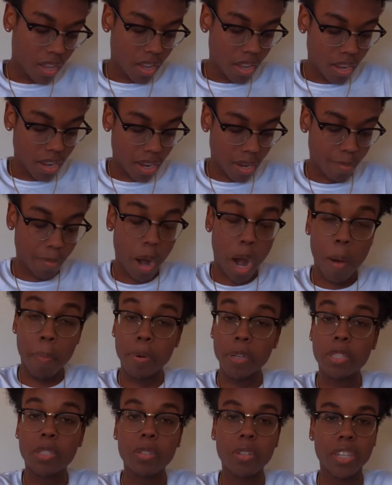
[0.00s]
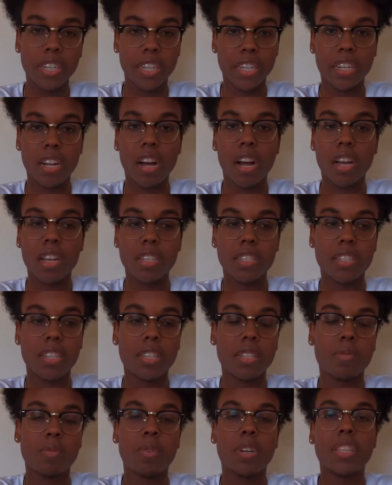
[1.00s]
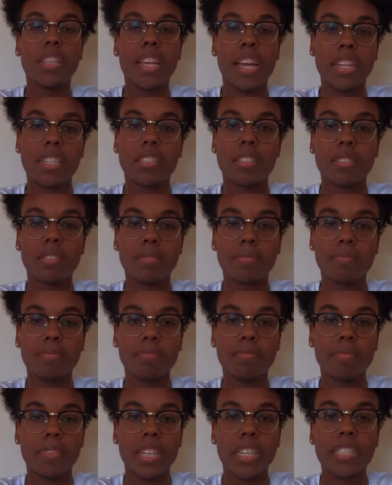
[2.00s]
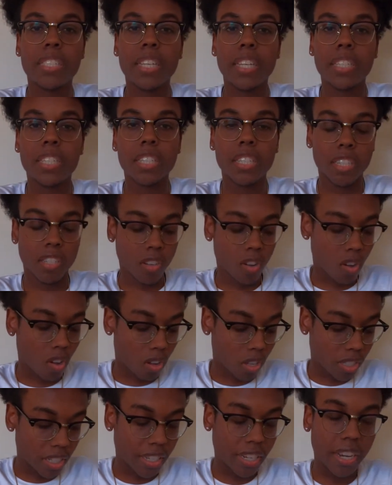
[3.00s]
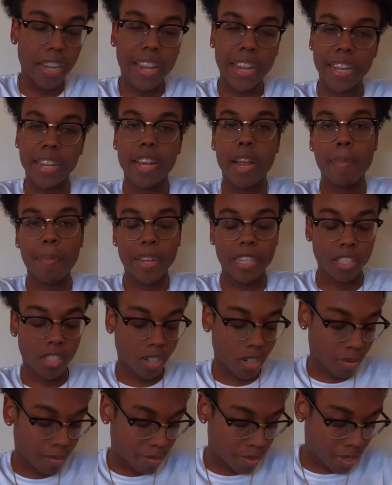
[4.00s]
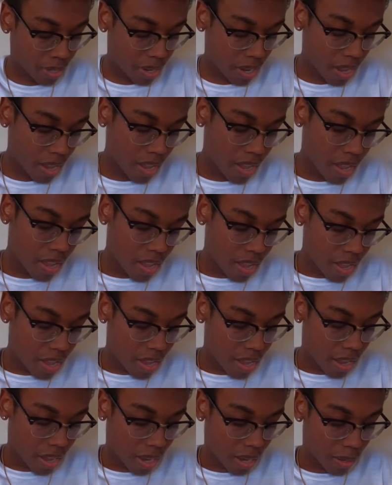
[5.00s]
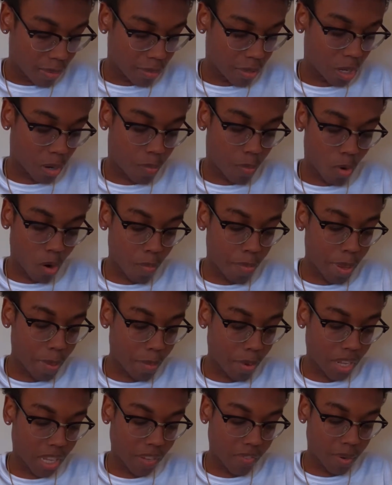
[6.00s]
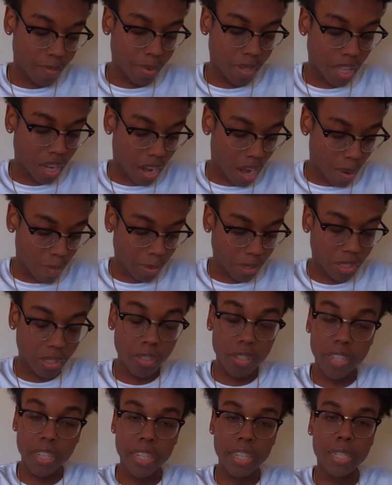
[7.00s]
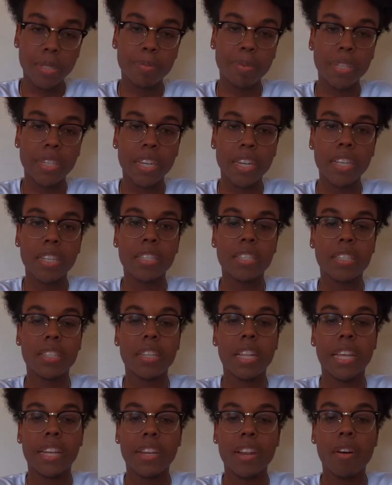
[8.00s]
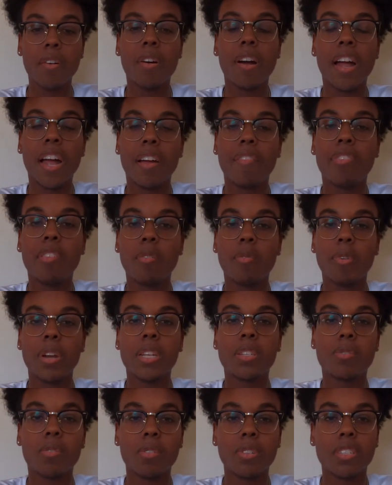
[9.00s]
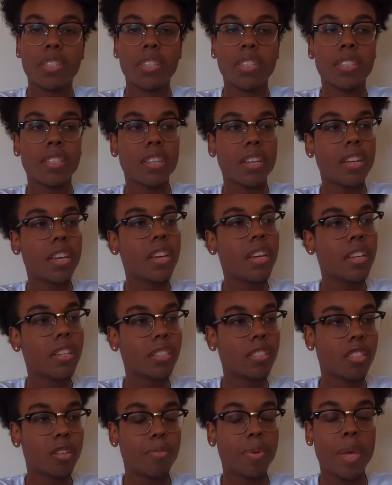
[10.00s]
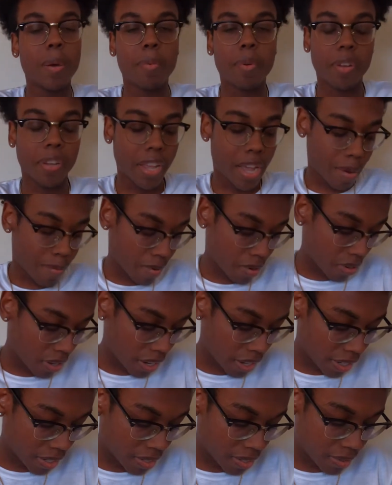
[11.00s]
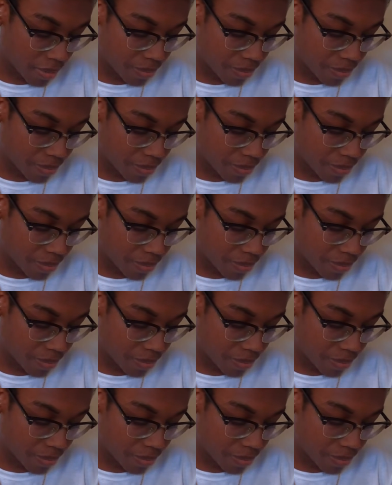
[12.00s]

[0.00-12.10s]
Opportunity cost is what that's essentially called in economic terms. So poor people give up a lot of opportunities because they don't have the resources to be able to capitalize.